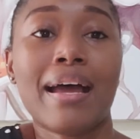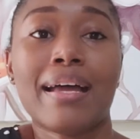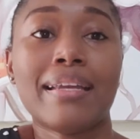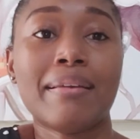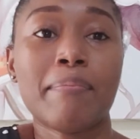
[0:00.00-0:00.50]

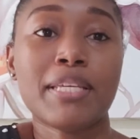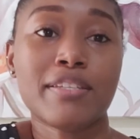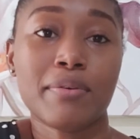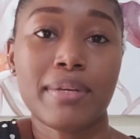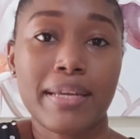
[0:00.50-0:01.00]
and
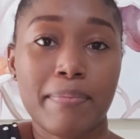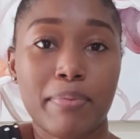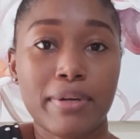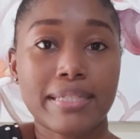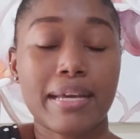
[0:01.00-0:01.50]
miss out the
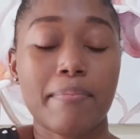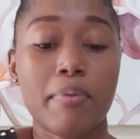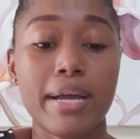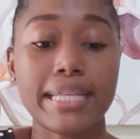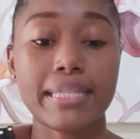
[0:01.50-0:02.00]
important
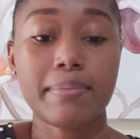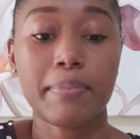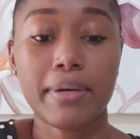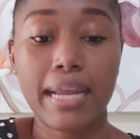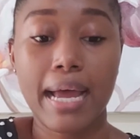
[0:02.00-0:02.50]
points.
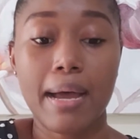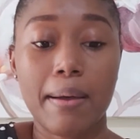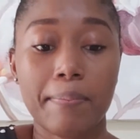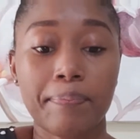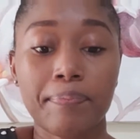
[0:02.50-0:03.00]
But
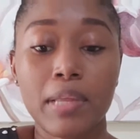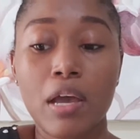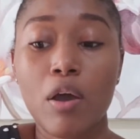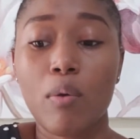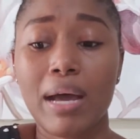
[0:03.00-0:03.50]

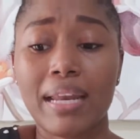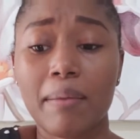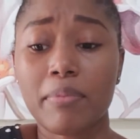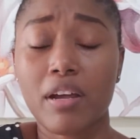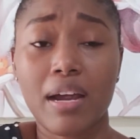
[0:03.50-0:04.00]
while
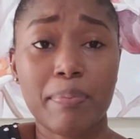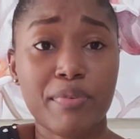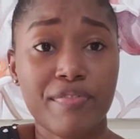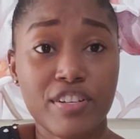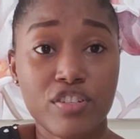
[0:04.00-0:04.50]
I'm not a
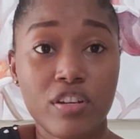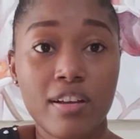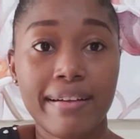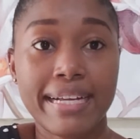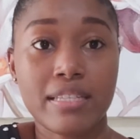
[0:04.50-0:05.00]

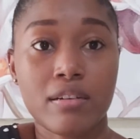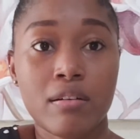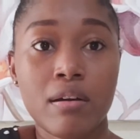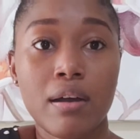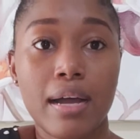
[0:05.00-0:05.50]
professional
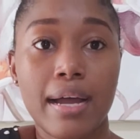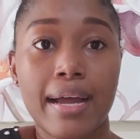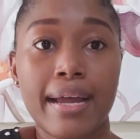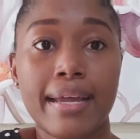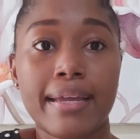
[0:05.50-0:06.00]
writer,
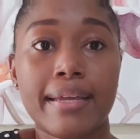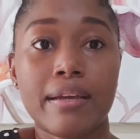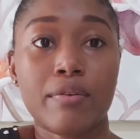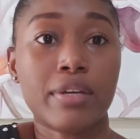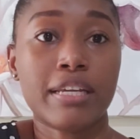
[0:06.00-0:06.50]
I
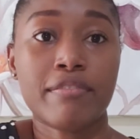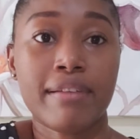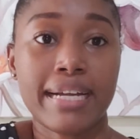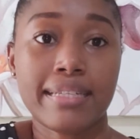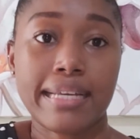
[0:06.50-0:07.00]
only
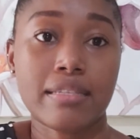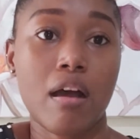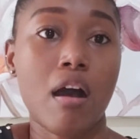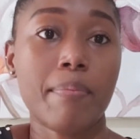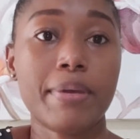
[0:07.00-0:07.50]
write as a
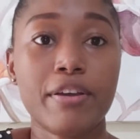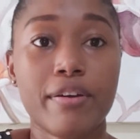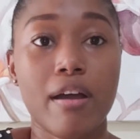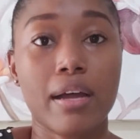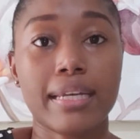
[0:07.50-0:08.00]
hobby
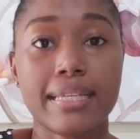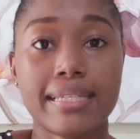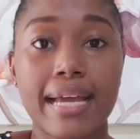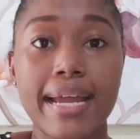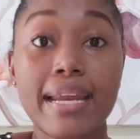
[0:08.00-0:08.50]
or on the
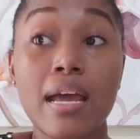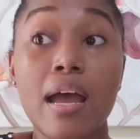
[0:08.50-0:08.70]
side.